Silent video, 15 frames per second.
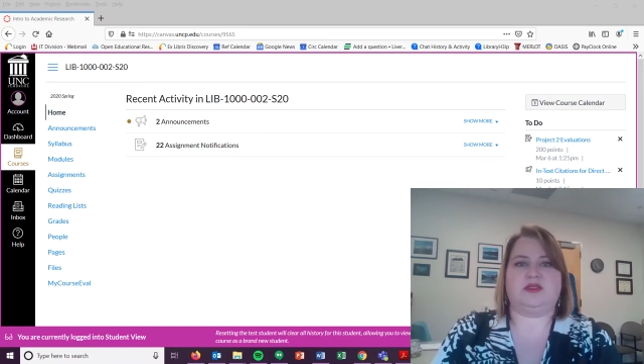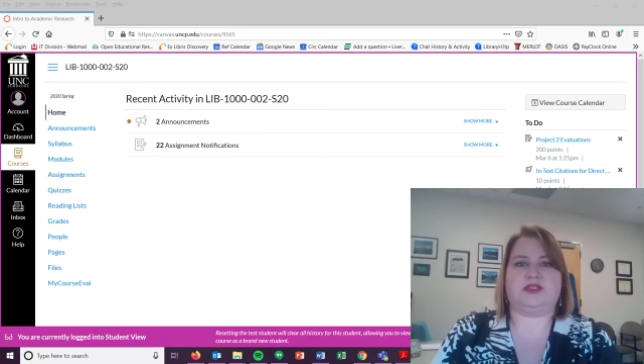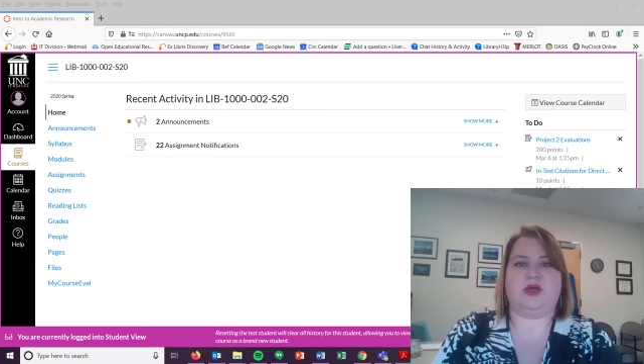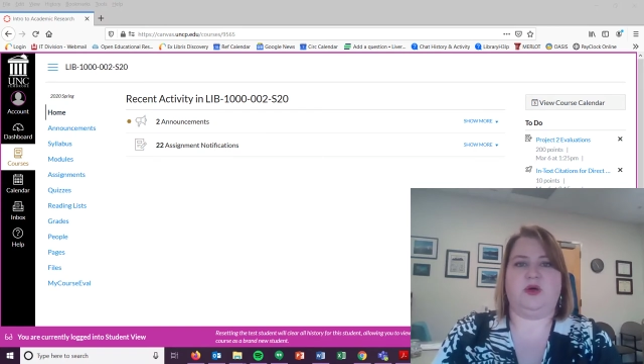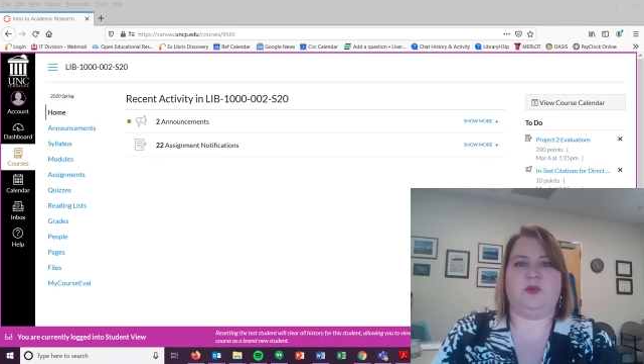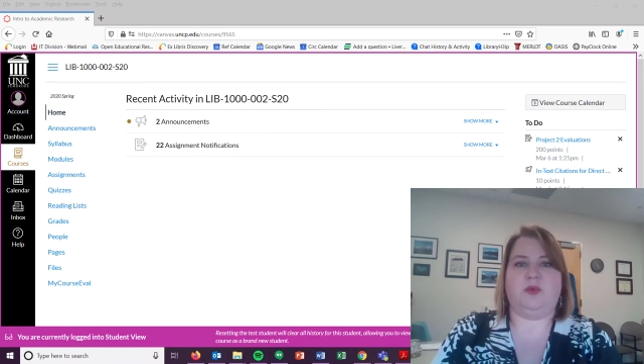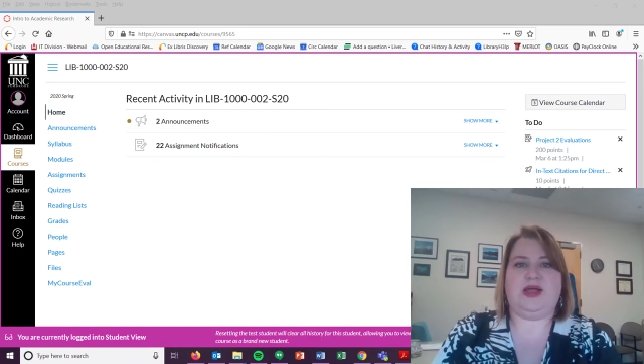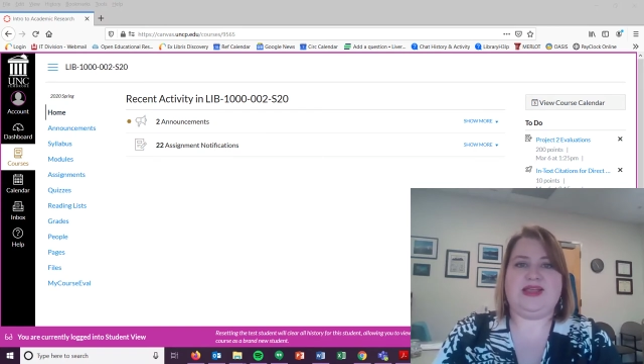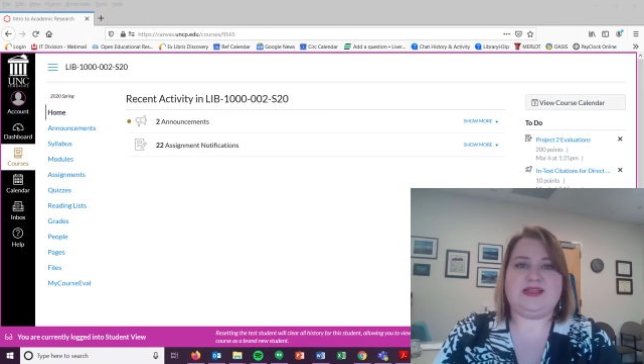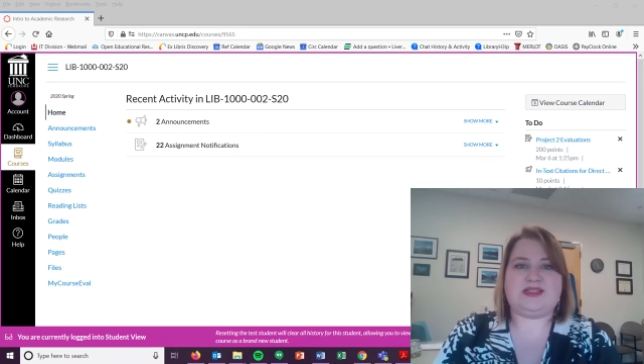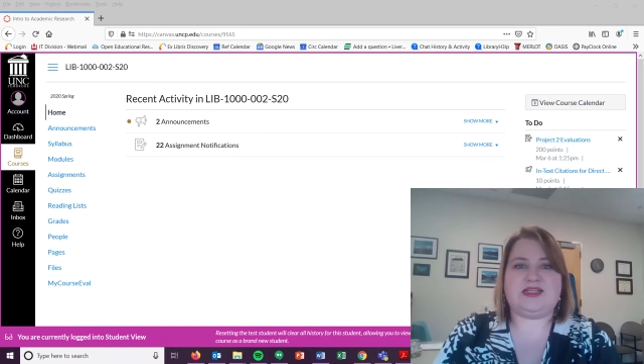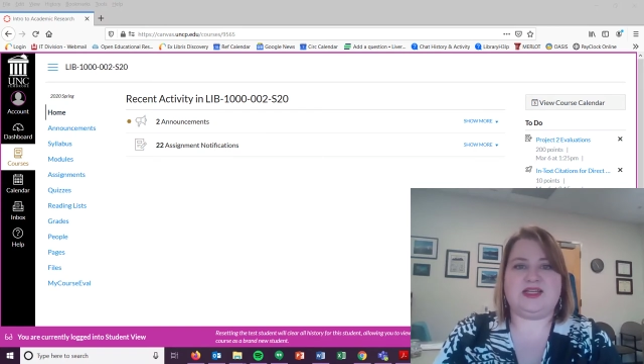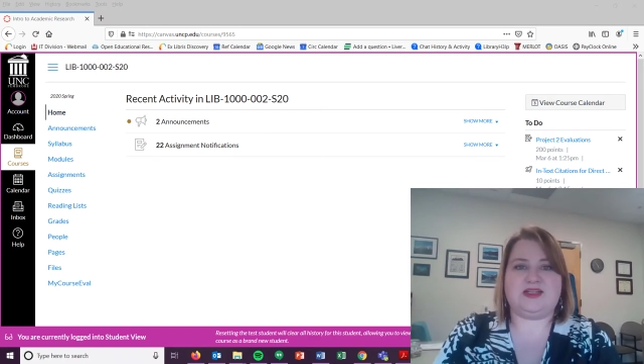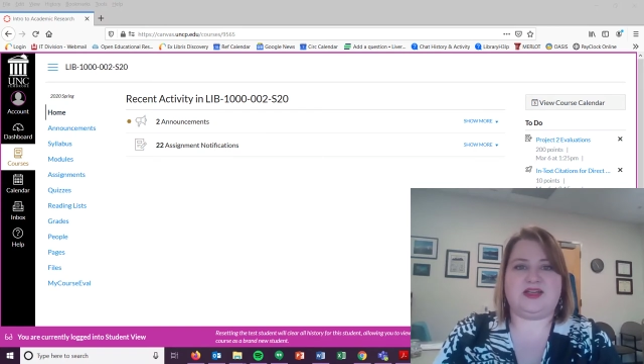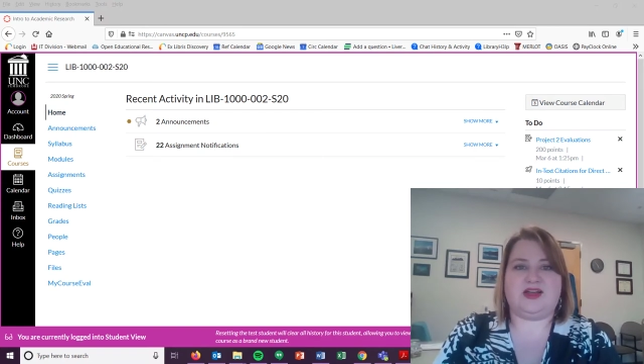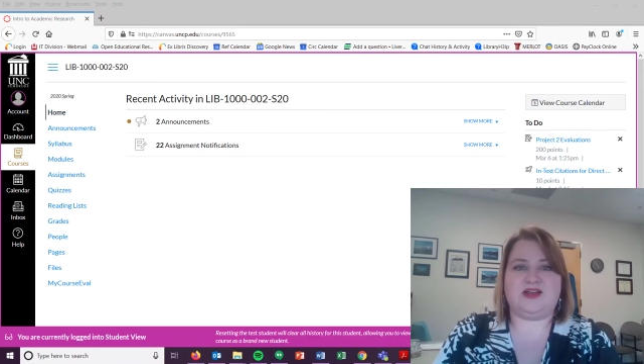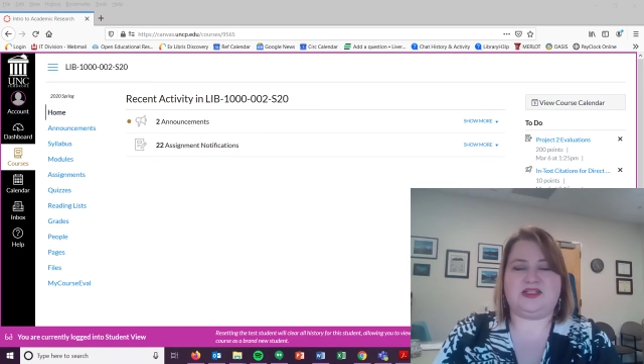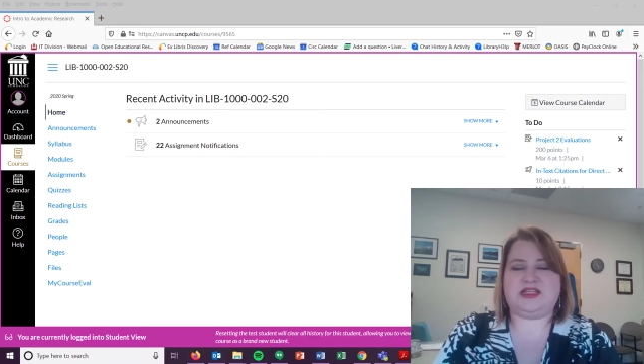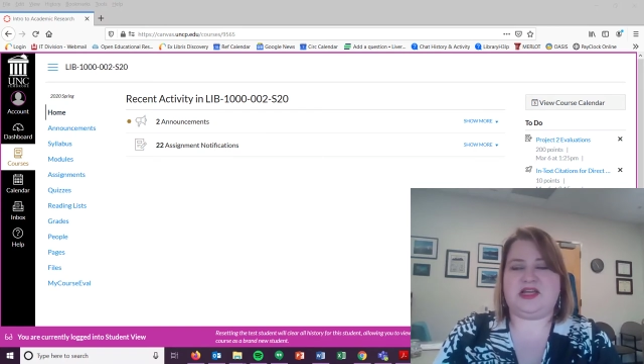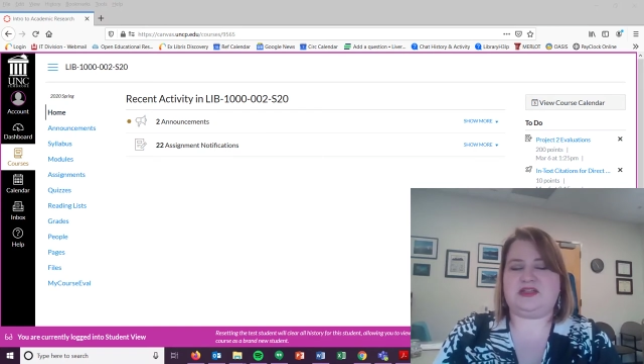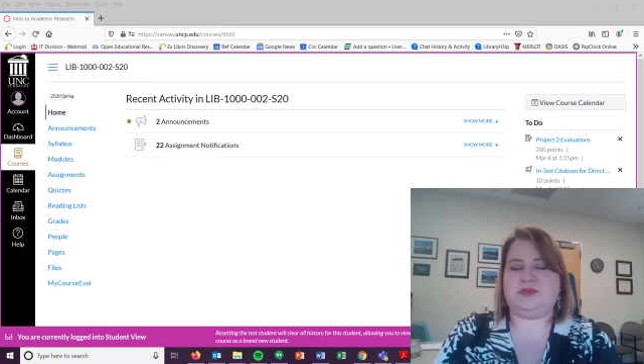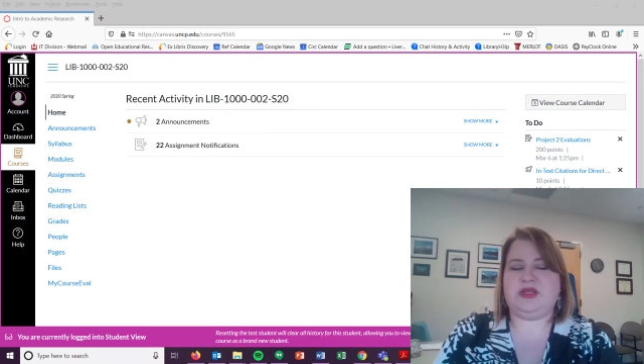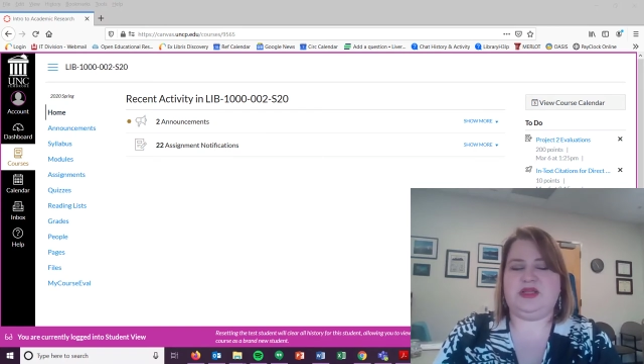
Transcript: So ways to get in contact